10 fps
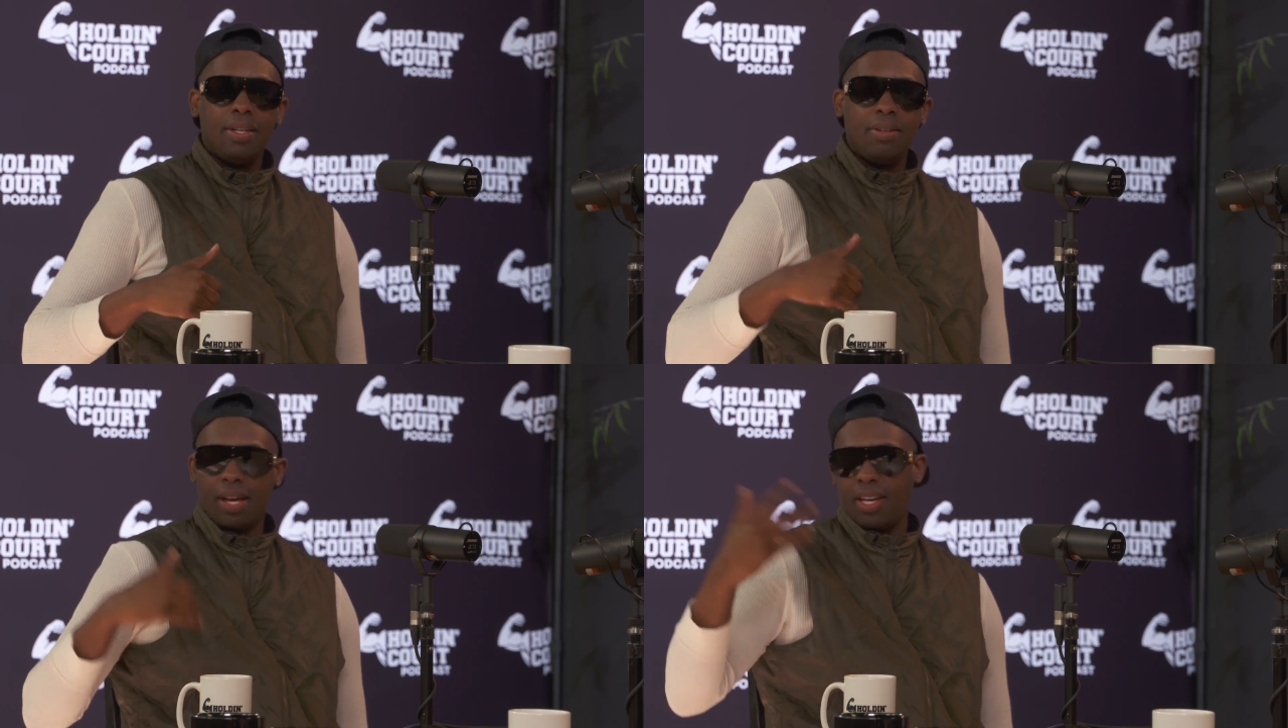
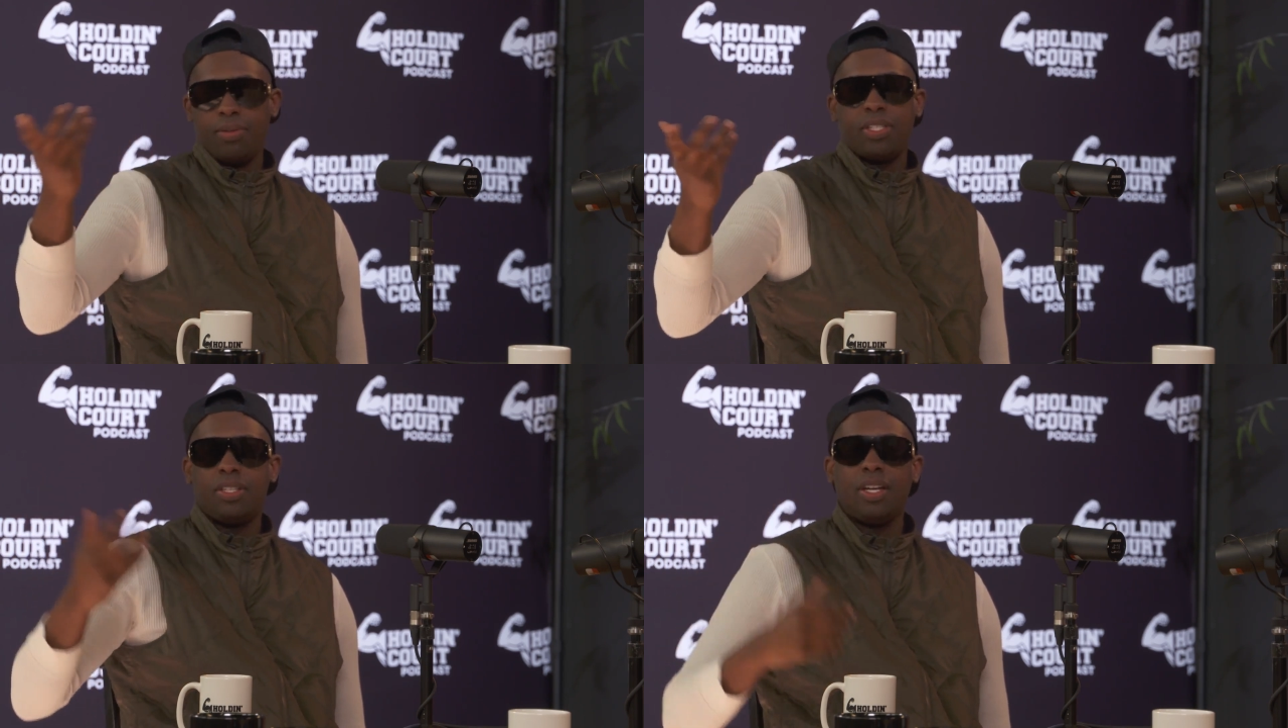like he
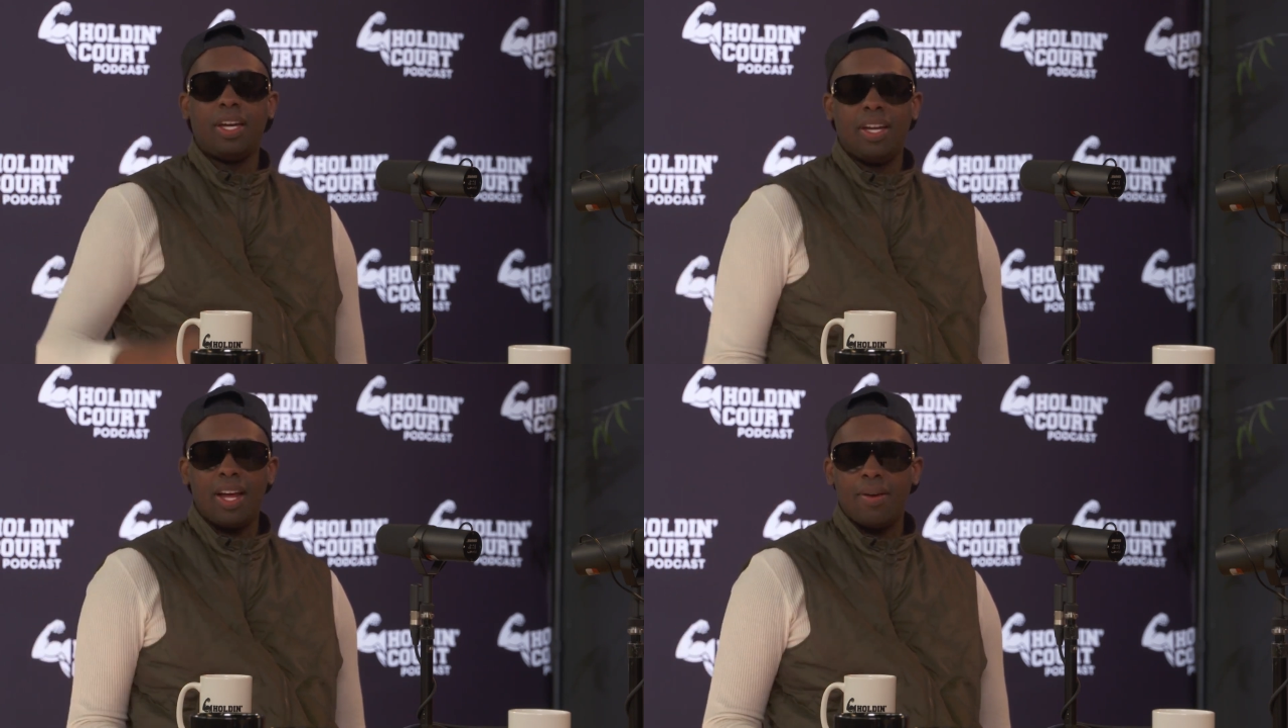was just
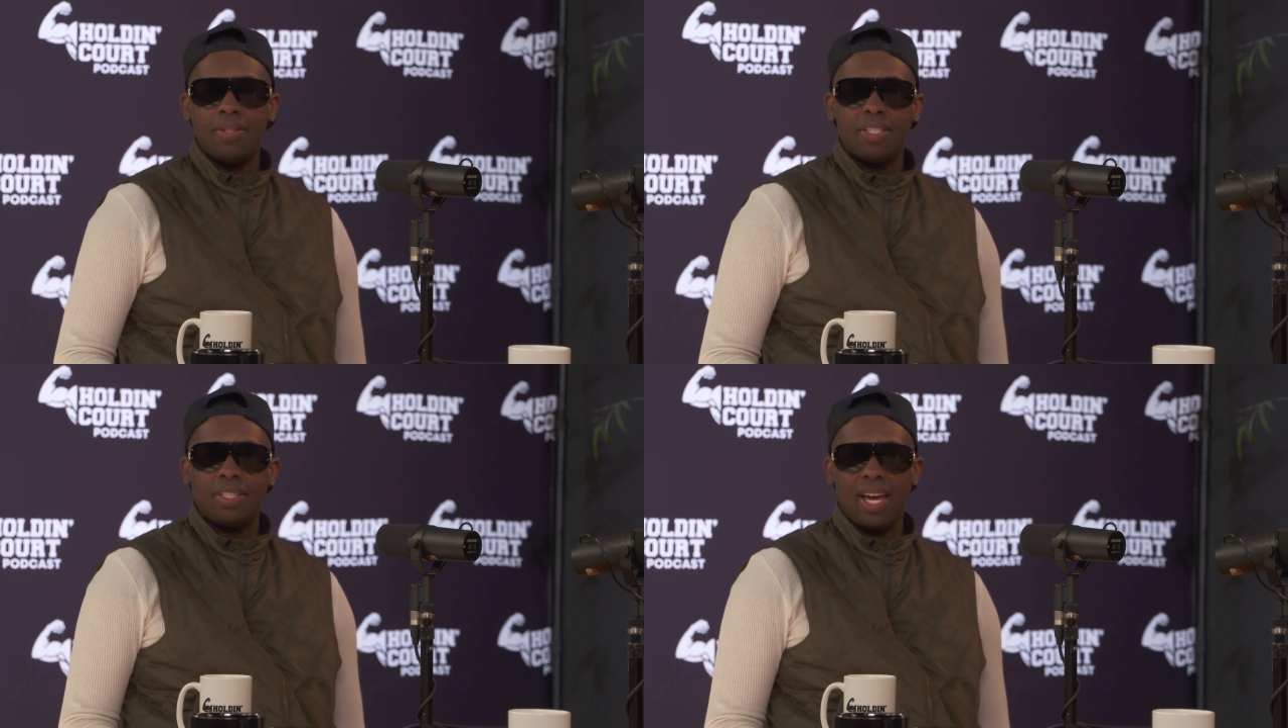looking, and I
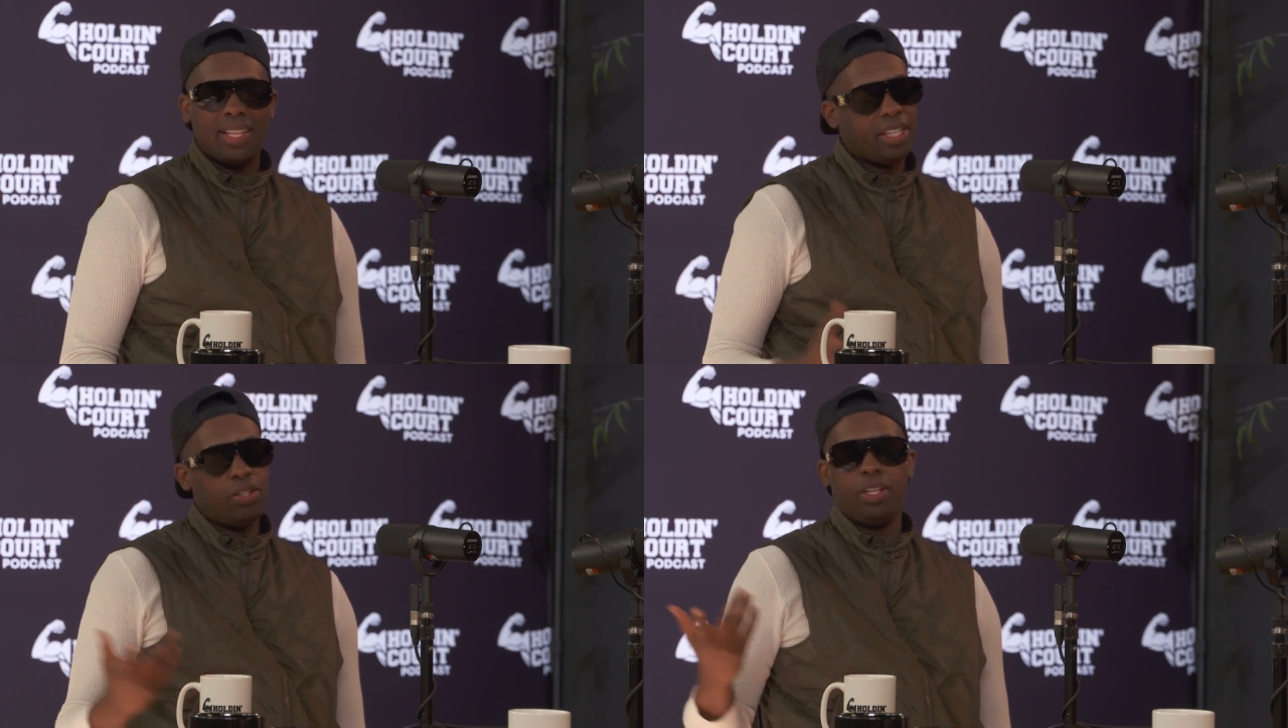was just like, I
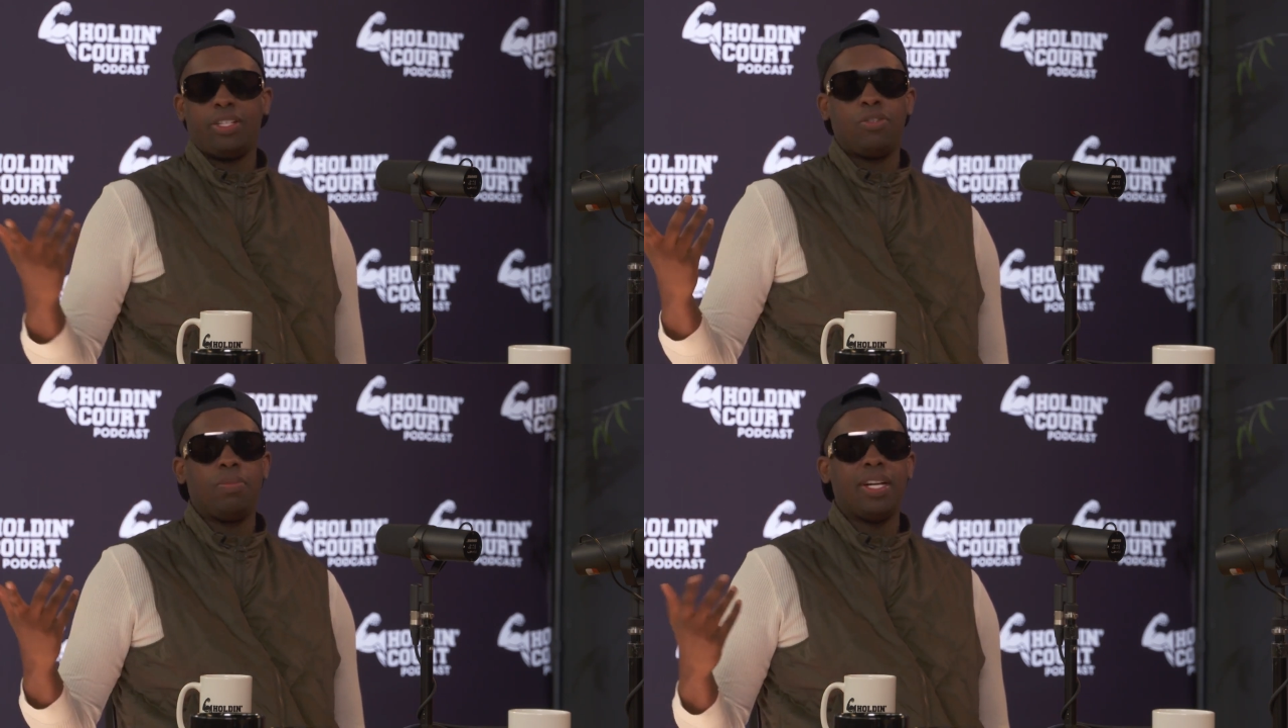think you're
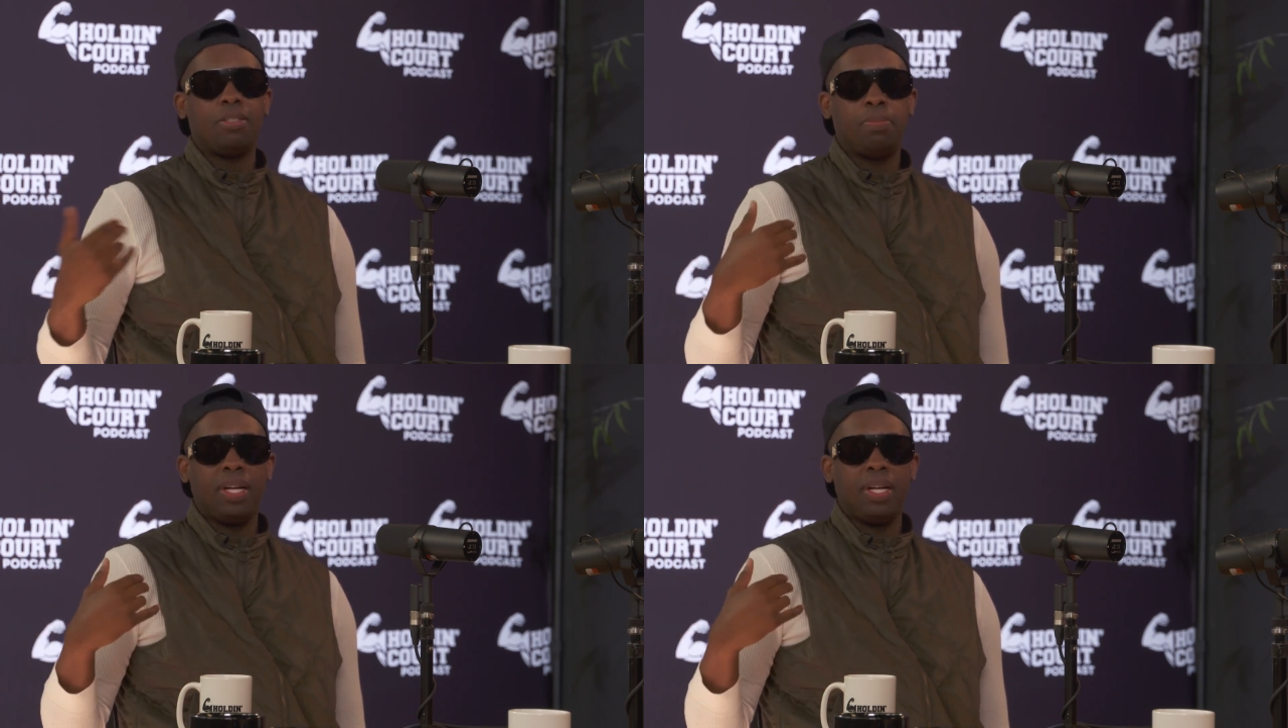looking too much.